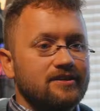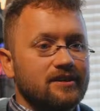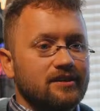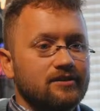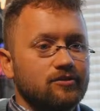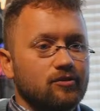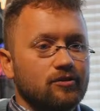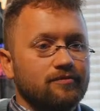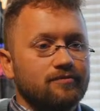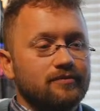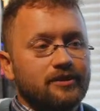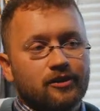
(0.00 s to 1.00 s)
things, or,
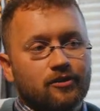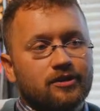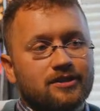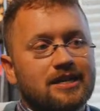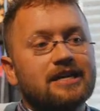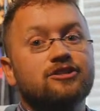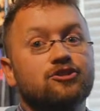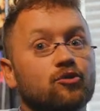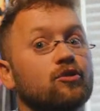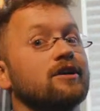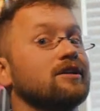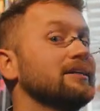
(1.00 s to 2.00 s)
you know, because
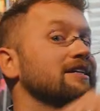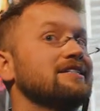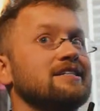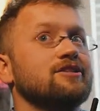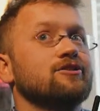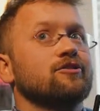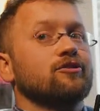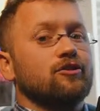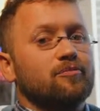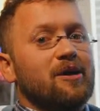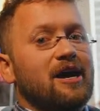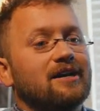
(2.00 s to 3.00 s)
historically it's easier to
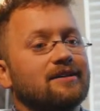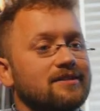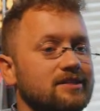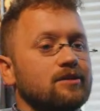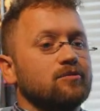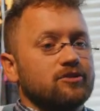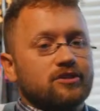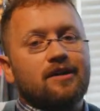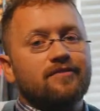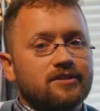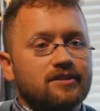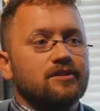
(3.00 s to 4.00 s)
look back and see what's
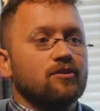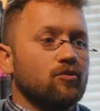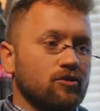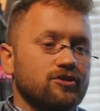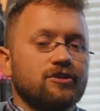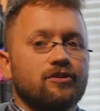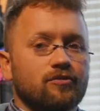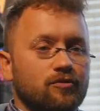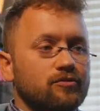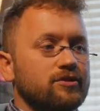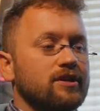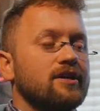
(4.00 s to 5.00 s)
obviously the origin of the roots.